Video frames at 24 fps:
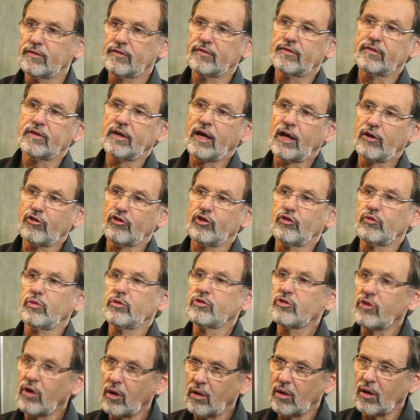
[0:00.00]
countries
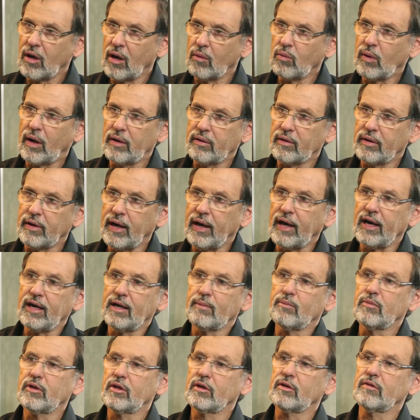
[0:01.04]
which I won't
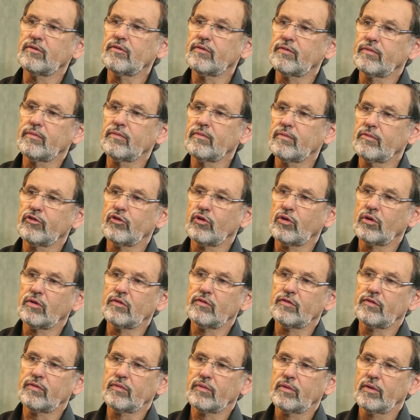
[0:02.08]
name that have sort of
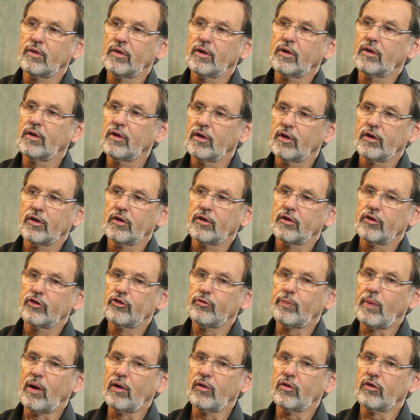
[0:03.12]

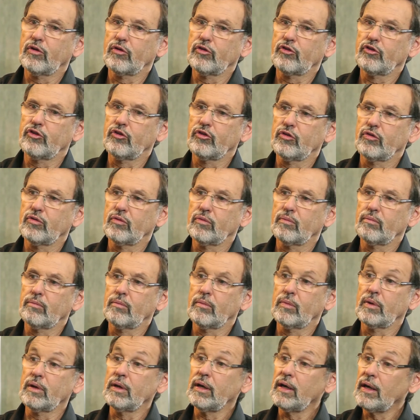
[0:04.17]
spoken to
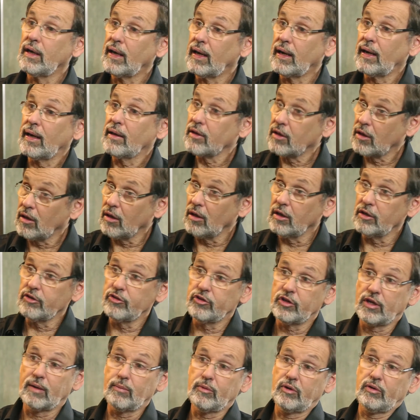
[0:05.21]
me and other colleagues
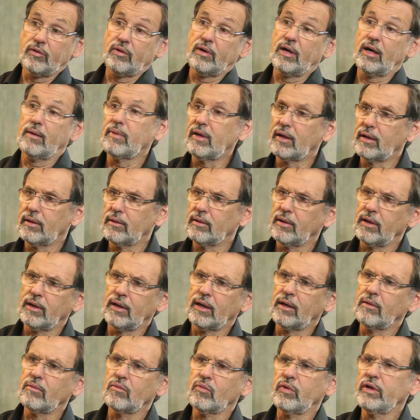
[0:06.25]
at WDA about, you
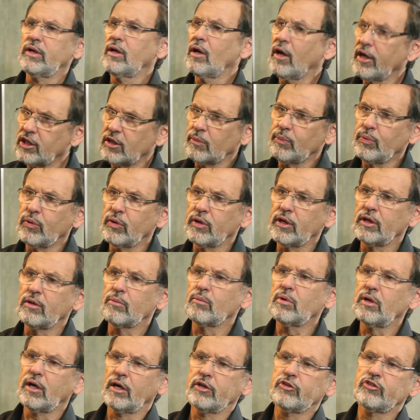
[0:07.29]
know, we'd like to put in
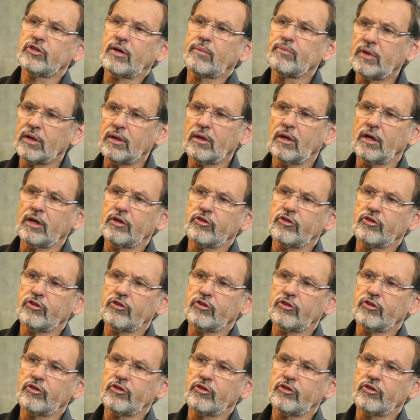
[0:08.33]
place something like